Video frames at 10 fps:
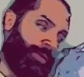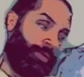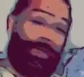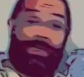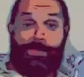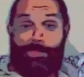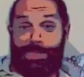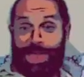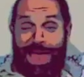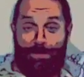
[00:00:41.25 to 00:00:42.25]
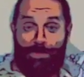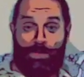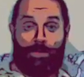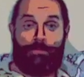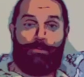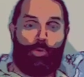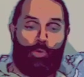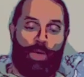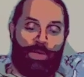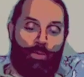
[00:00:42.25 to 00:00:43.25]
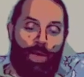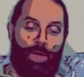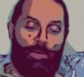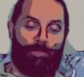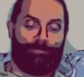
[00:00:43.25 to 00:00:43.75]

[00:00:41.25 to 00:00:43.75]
What has been happening for quite a while?